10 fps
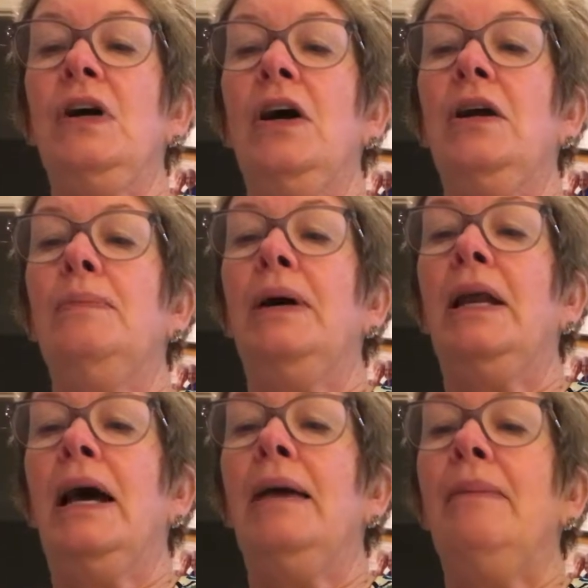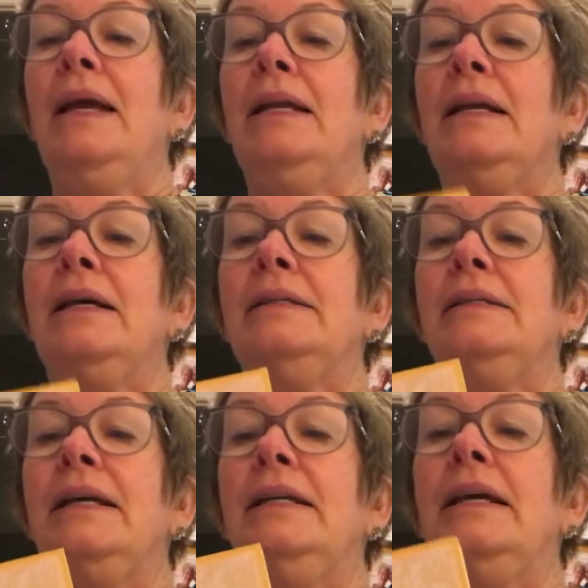card, but I made it a
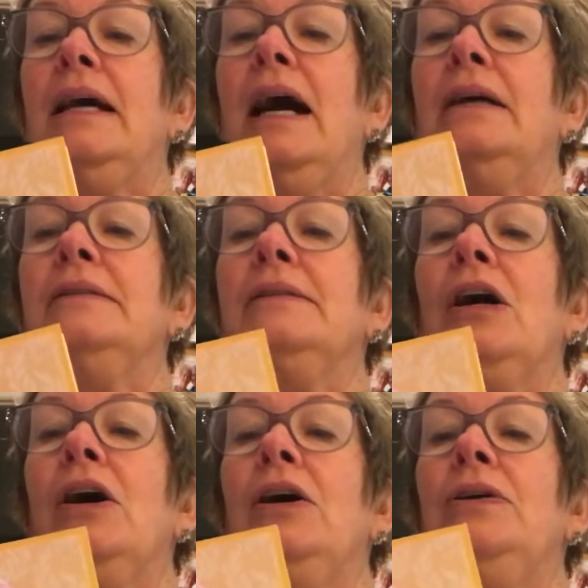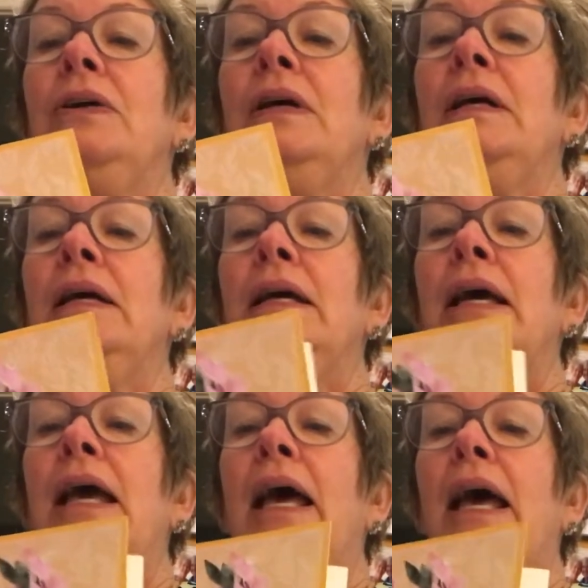sending hugs card.
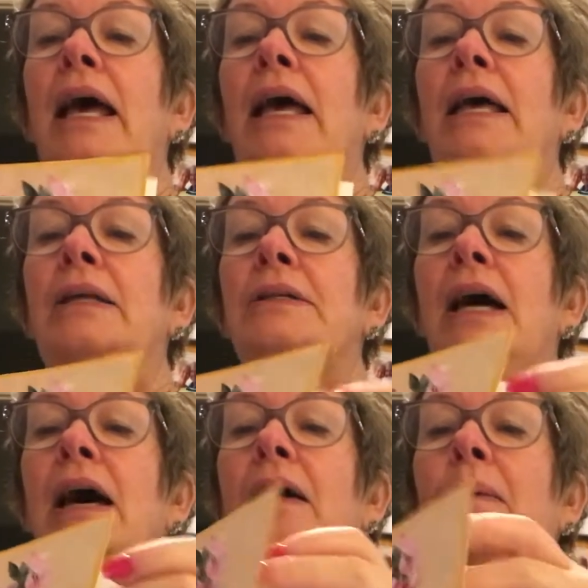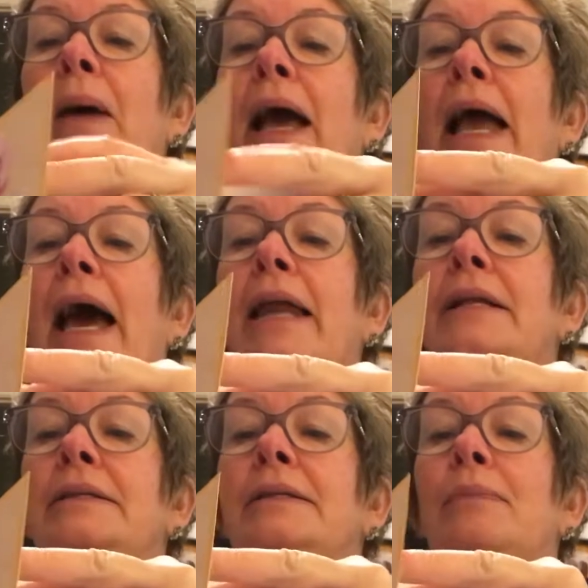And I
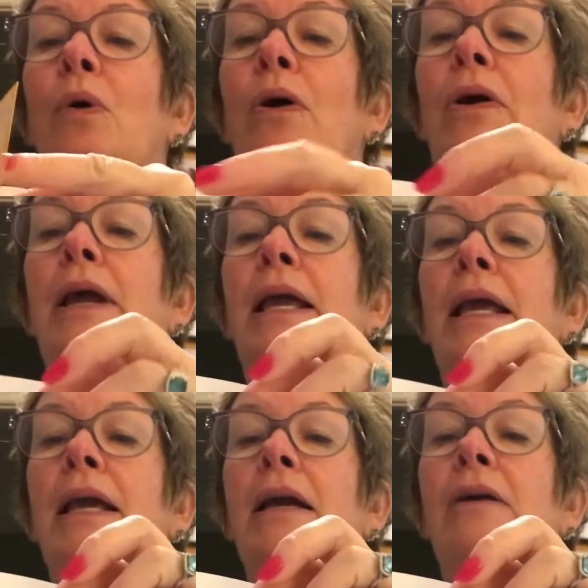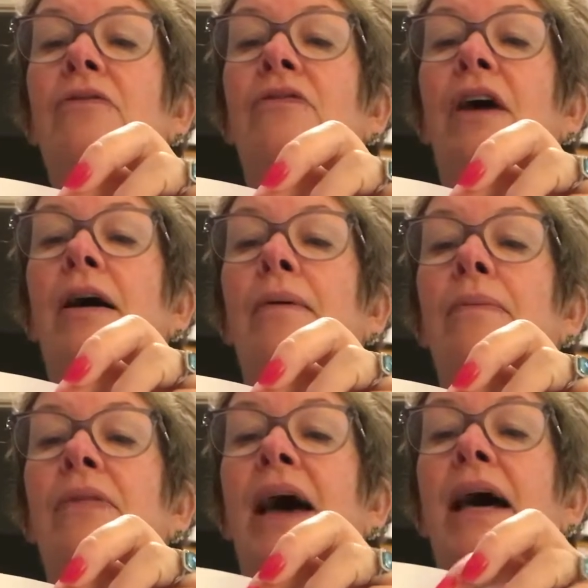added some more ink from
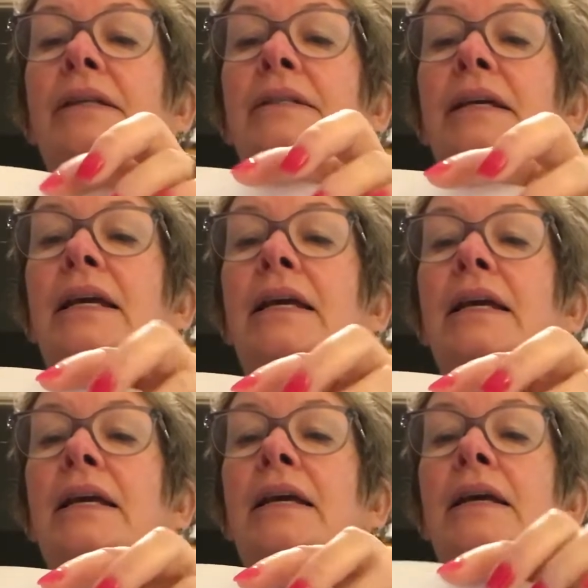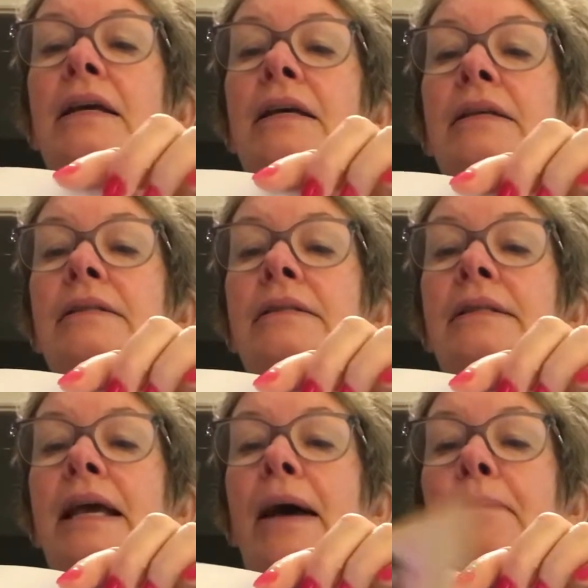that inky
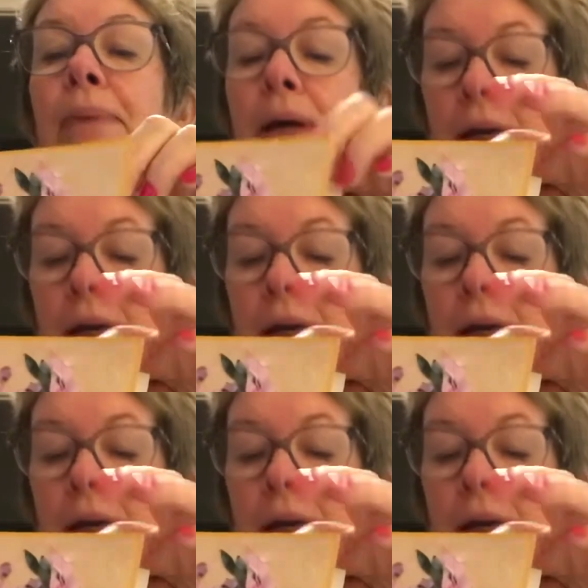stamp